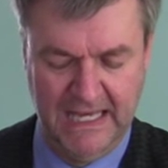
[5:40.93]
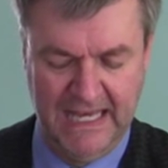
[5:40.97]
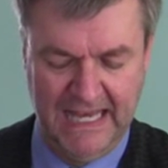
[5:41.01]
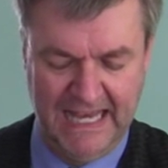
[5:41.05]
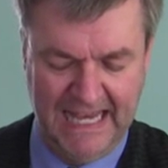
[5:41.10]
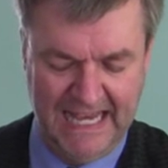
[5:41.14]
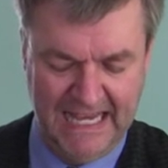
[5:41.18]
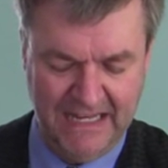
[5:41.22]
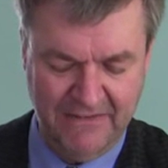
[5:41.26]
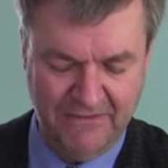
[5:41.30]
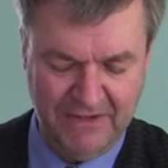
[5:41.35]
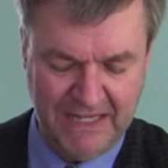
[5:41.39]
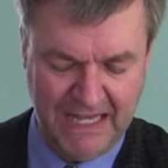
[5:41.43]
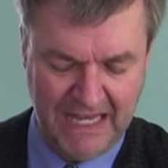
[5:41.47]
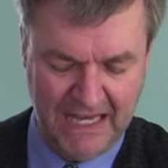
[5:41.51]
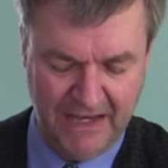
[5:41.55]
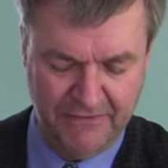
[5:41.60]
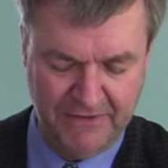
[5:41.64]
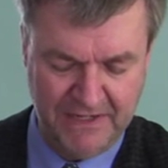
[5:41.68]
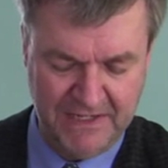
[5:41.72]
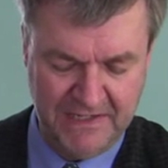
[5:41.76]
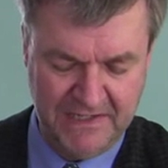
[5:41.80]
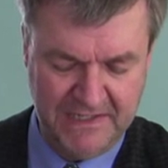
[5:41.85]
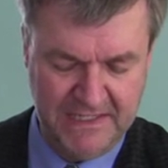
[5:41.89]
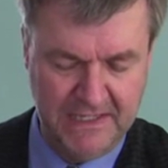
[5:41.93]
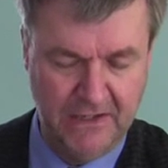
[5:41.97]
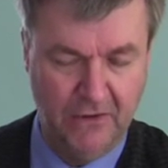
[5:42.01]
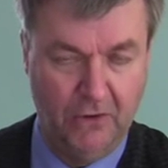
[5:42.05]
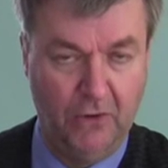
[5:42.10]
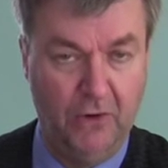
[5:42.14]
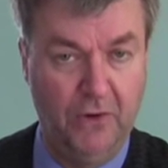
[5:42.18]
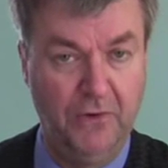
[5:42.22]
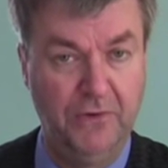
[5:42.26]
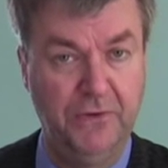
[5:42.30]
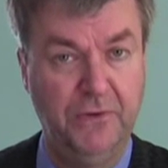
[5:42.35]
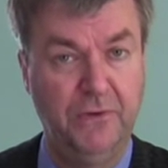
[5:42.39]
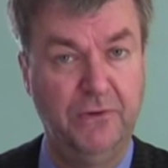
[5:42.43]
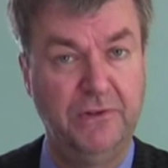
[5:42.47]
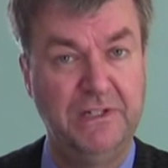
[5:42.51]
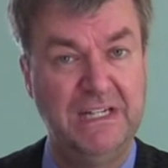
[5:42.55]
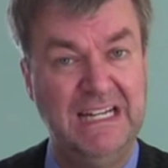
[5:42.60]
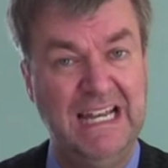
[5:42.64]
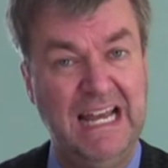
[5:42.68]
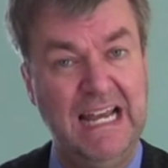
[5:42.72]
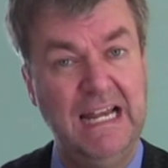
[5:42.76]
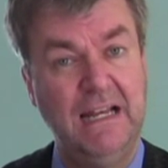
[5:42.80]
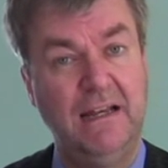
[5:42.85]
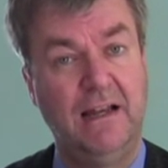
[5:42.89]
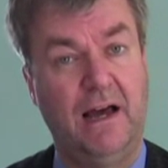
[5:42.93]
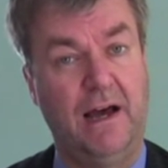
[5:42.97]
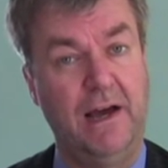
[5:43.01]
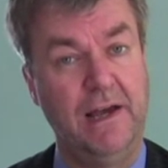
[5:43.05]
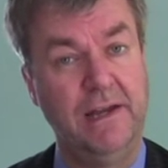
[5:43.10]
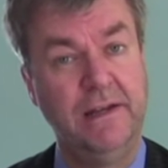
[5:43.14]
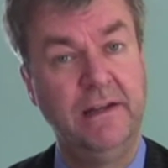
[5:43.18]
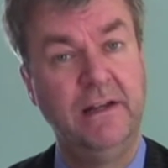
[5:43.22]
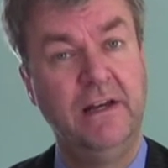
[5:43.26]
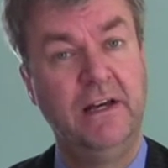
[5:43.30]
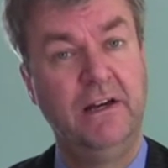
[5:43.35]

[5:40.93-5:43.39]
And we have in here also a delay line,